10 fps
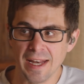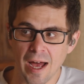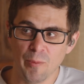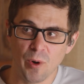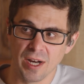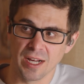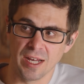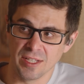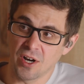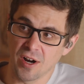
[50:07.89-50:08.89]
and now I'm
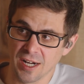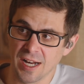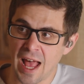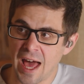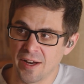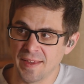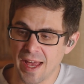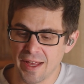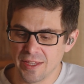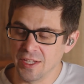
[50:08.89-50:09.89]
running a targeted ad on
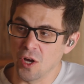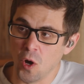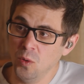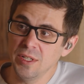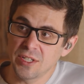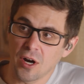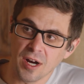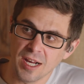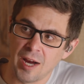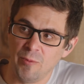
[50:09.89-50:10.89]
that. The only
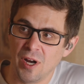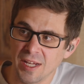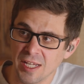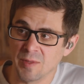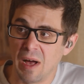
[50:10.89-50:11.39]
target I'm running